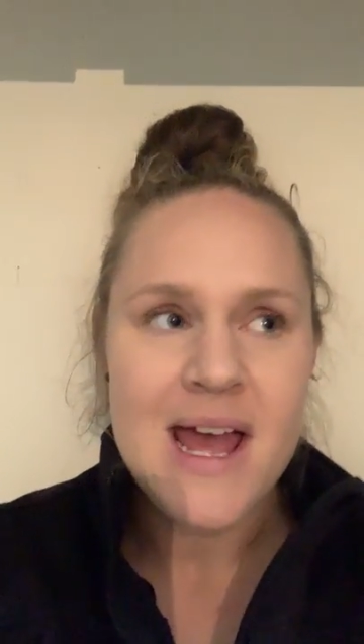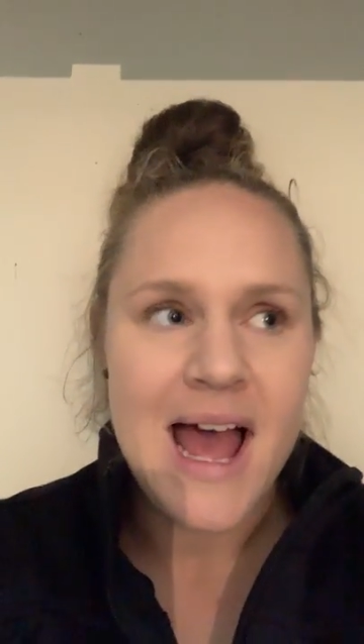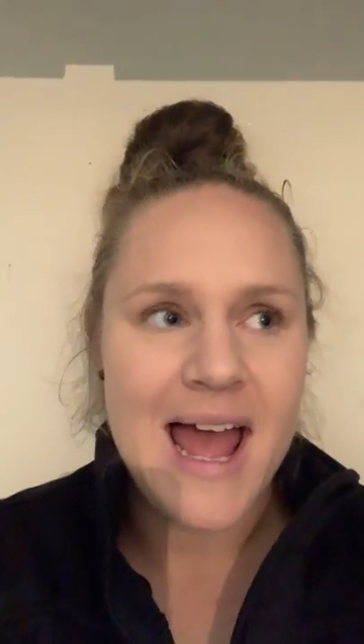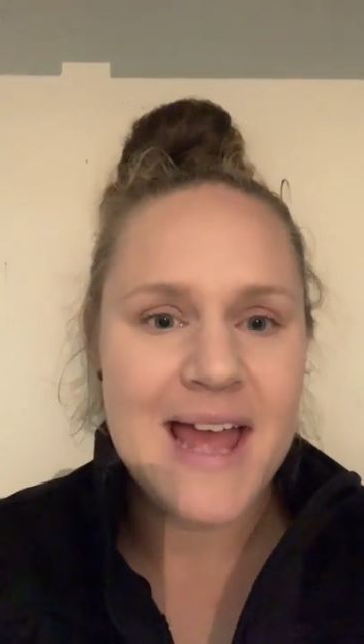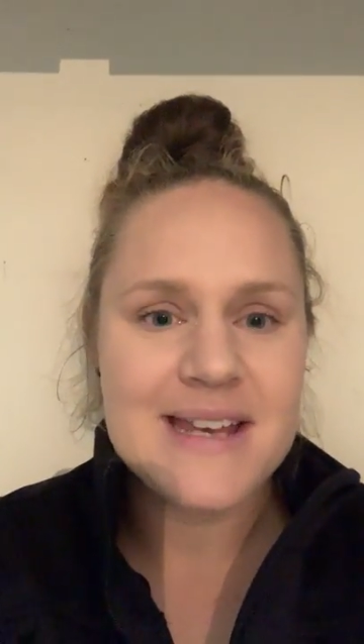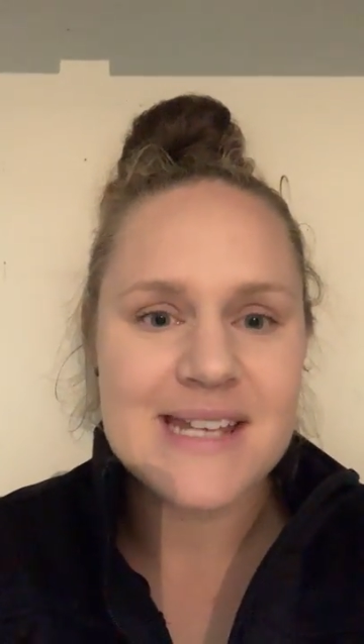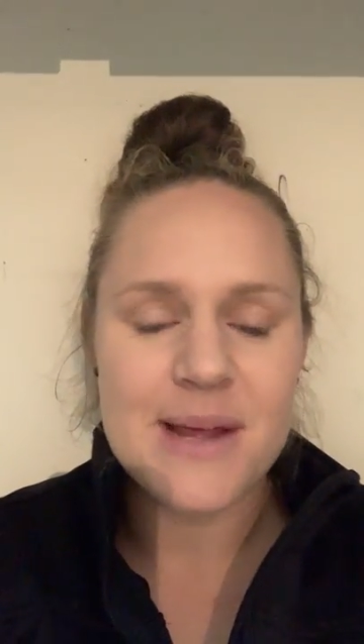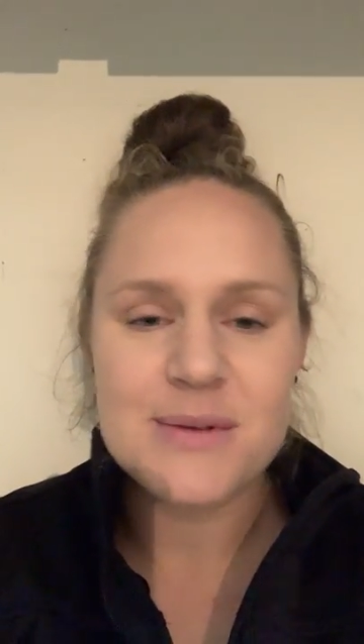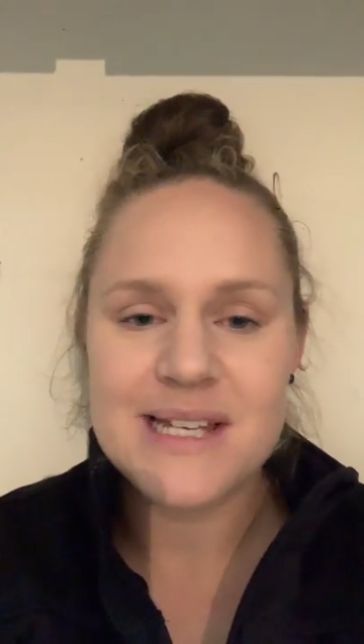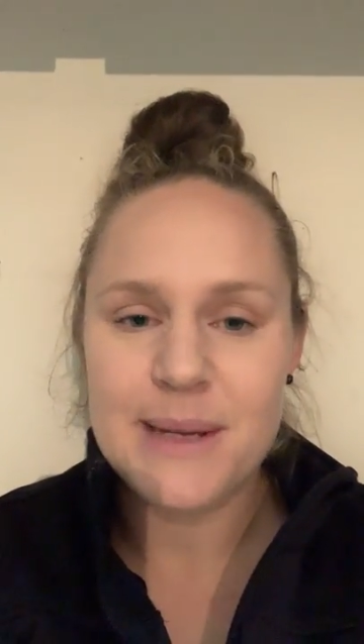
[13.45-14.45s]
And
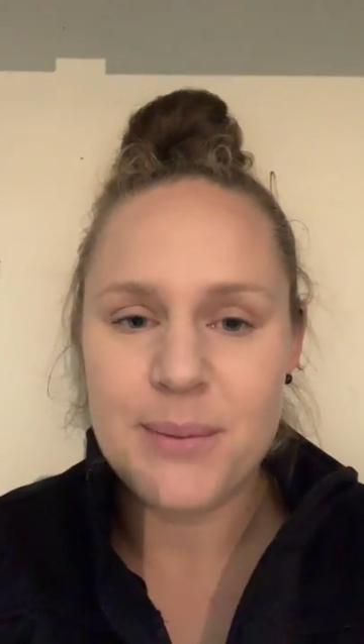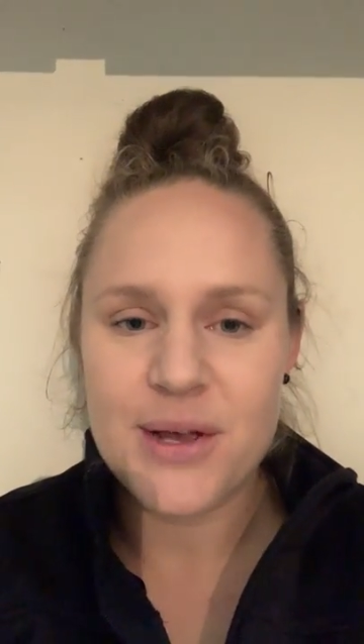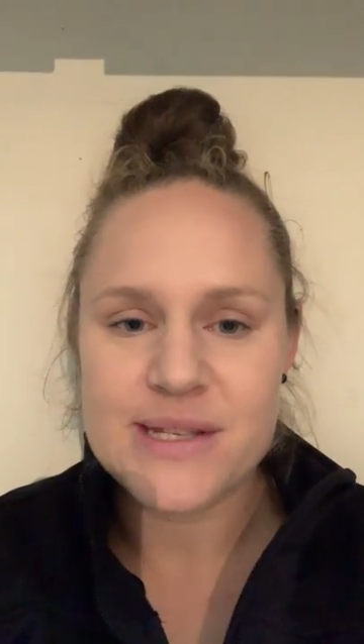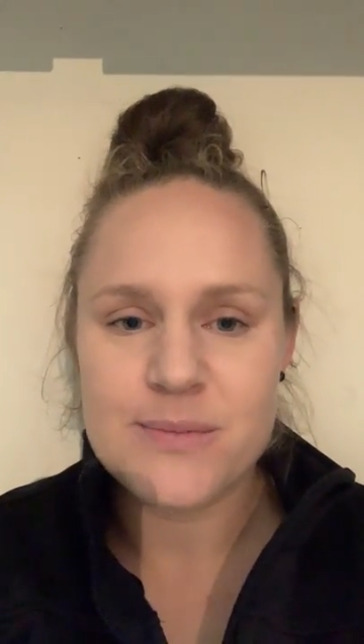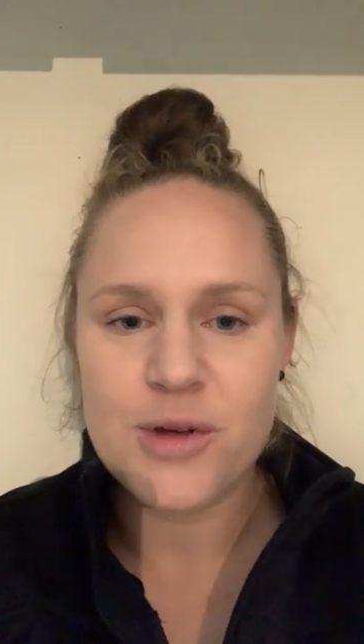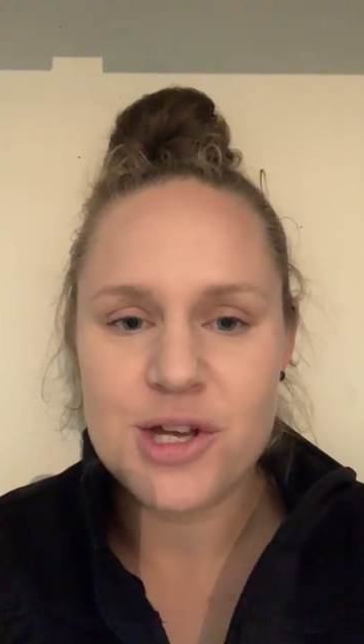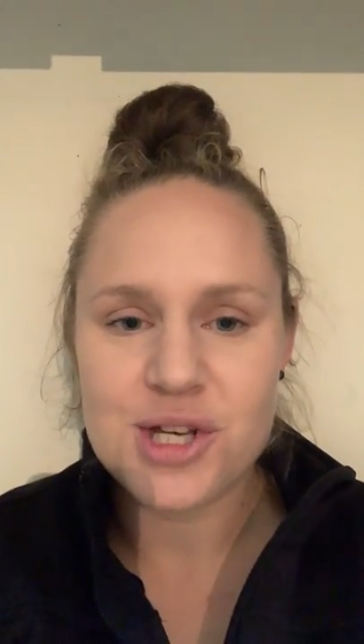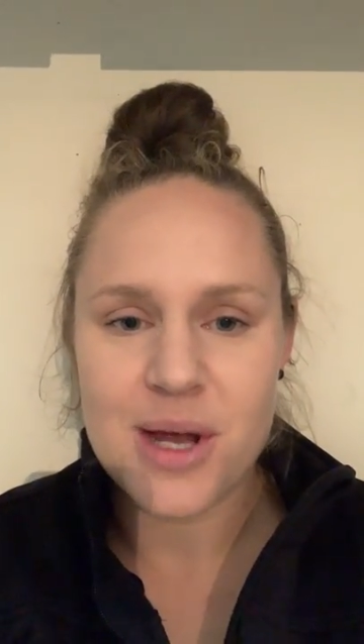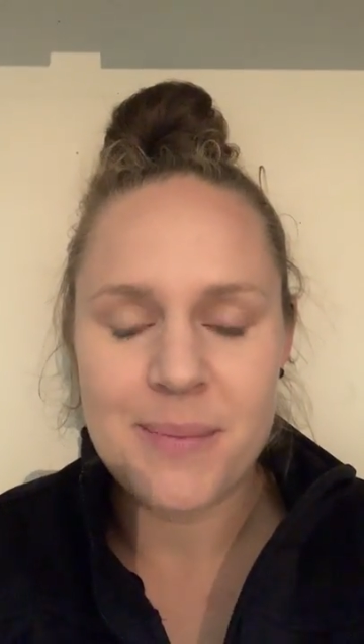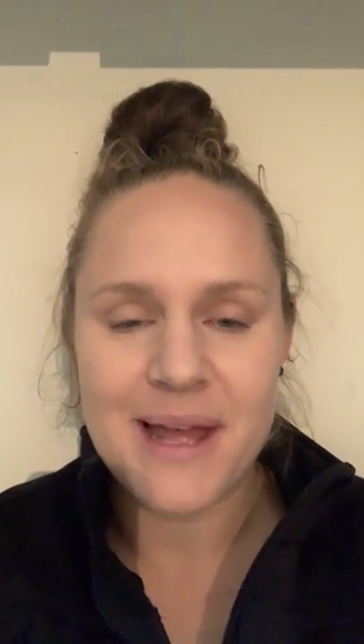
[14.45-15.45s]
it was an in-person
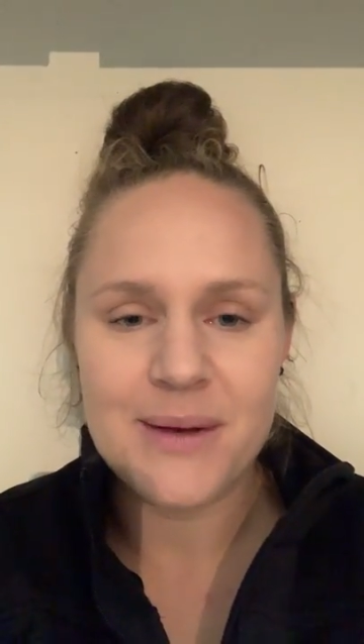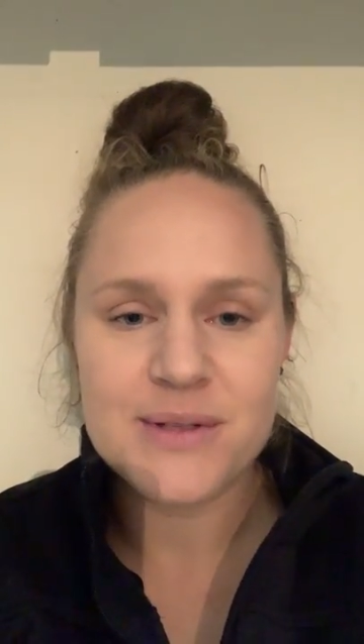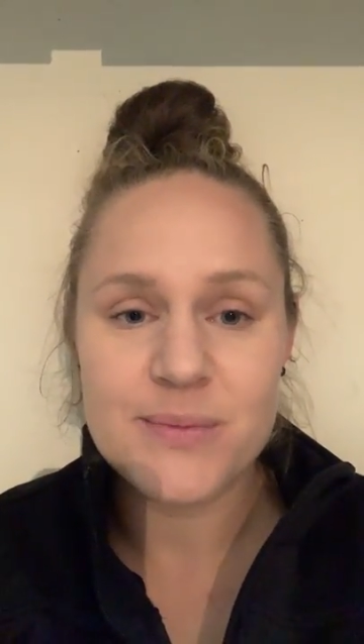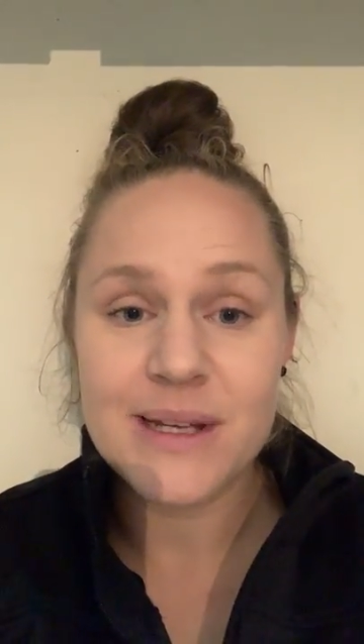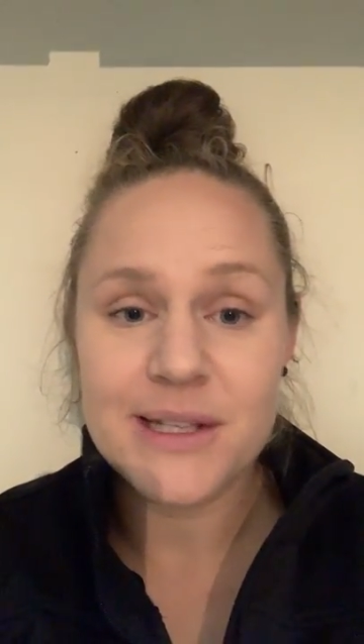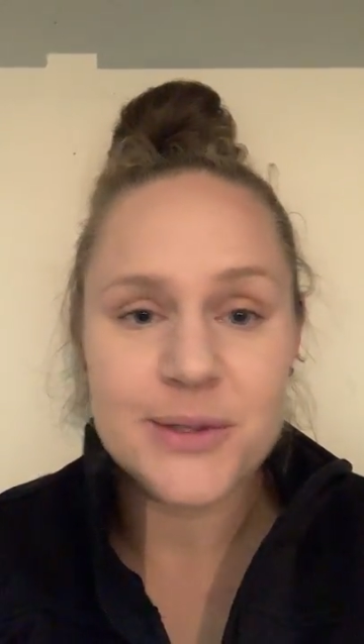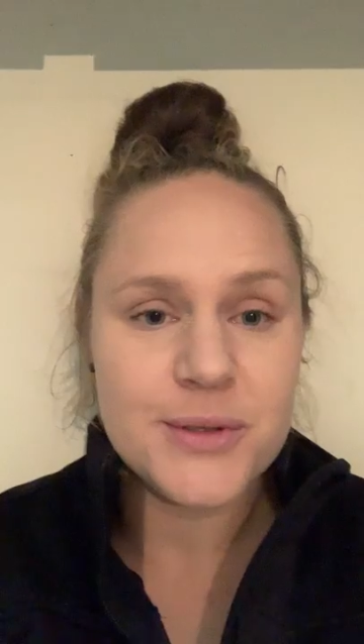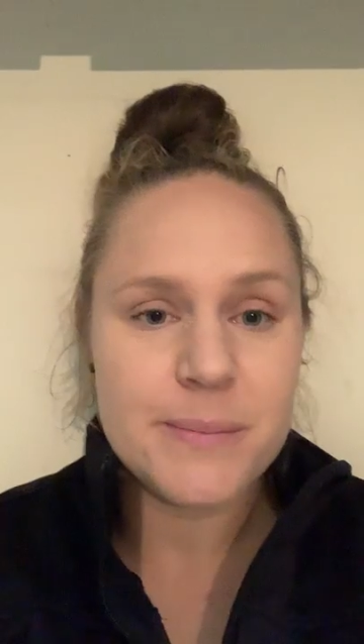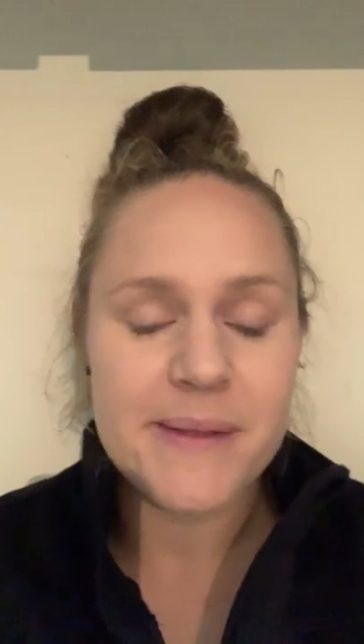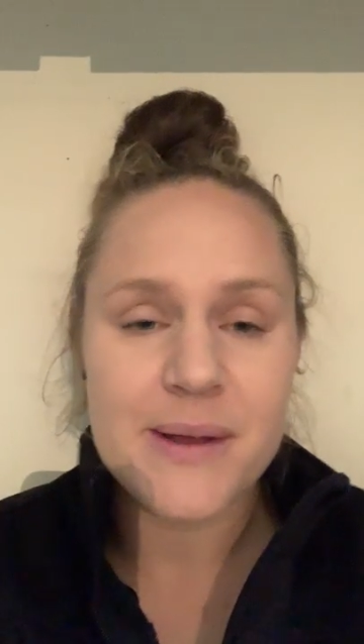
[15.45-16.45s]
workshop and it was really
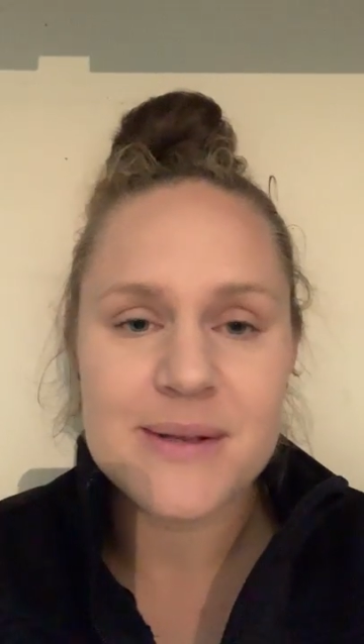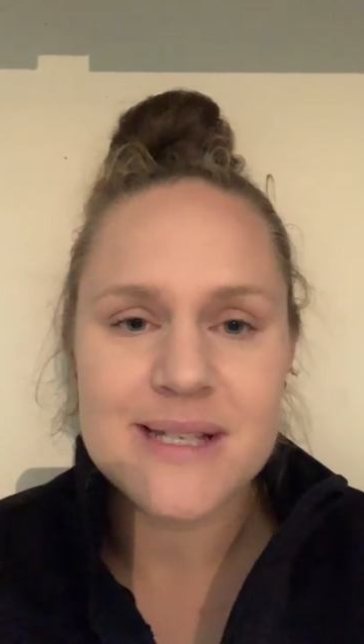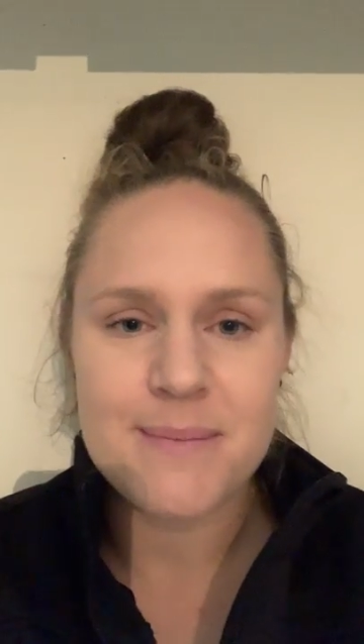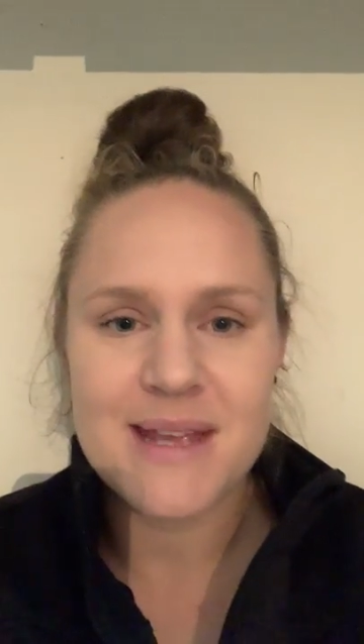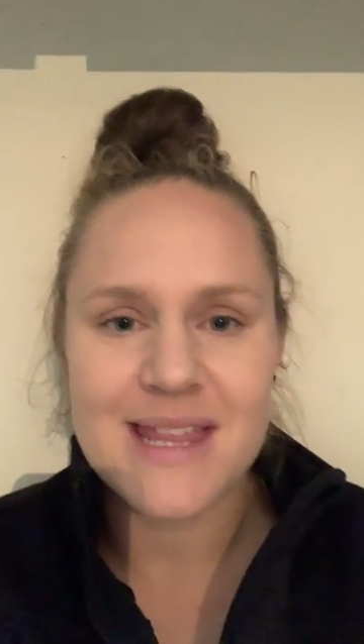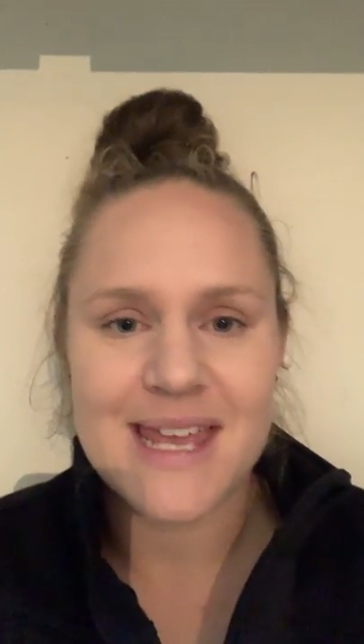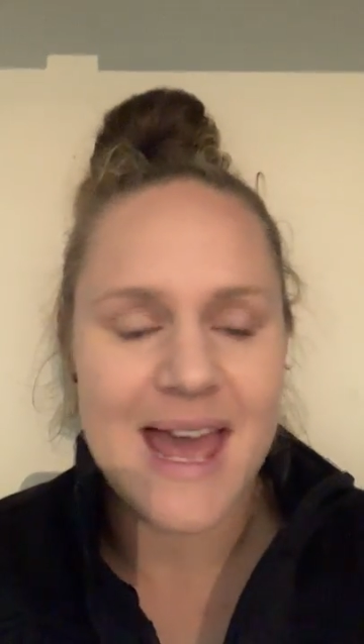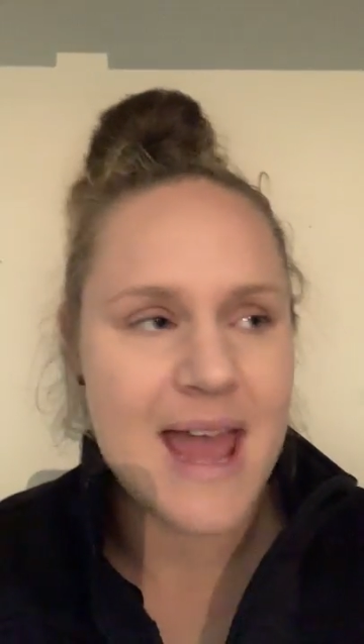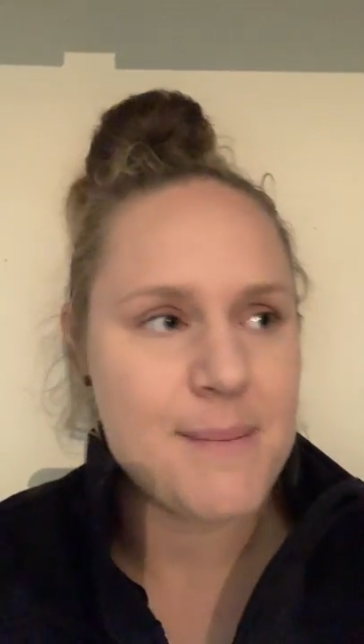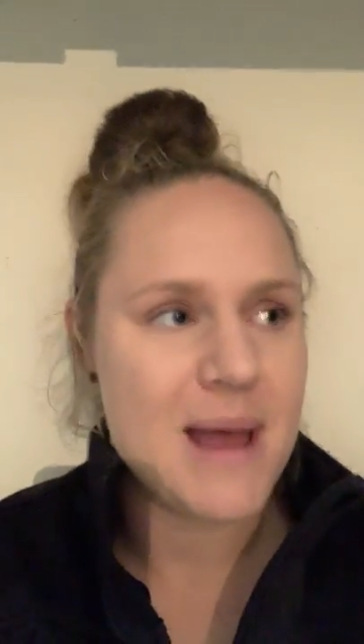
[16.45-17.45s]
good, but there was something that
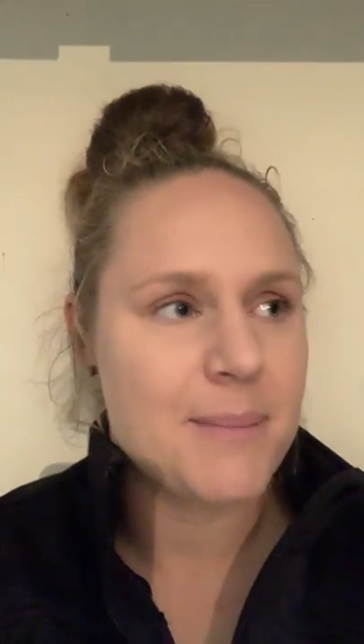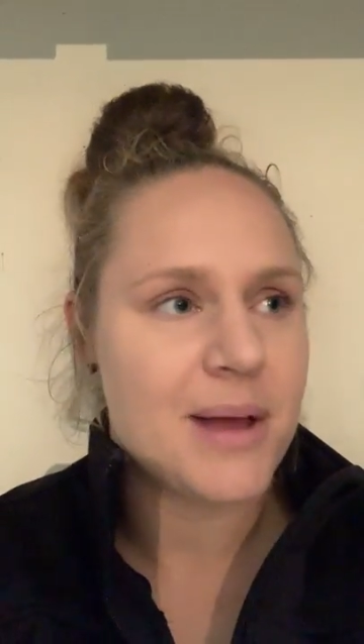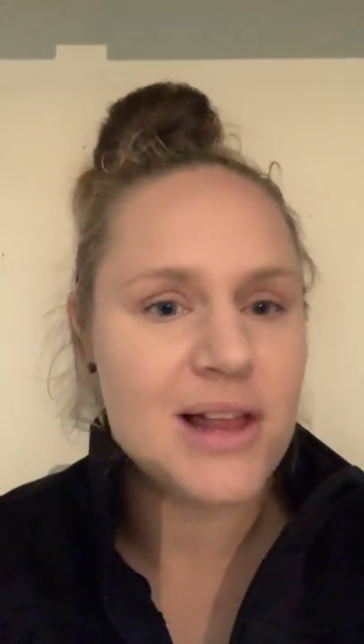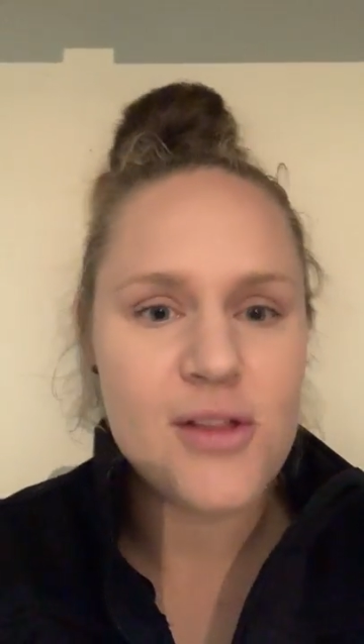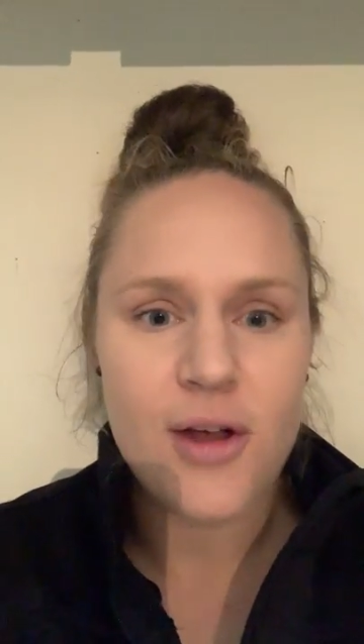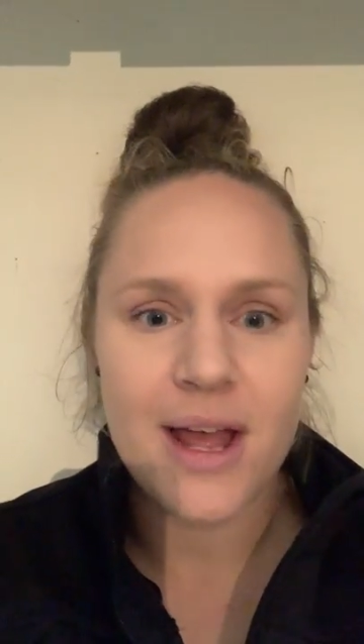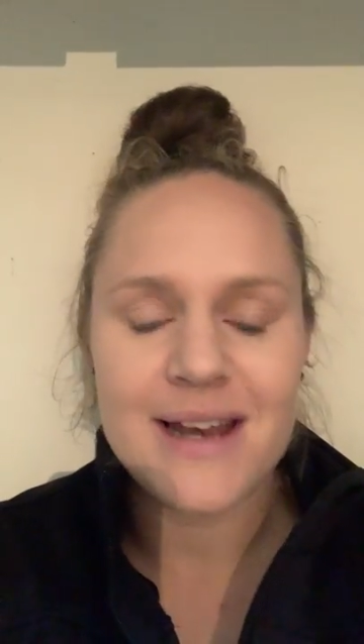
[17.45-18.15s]
came up a lot.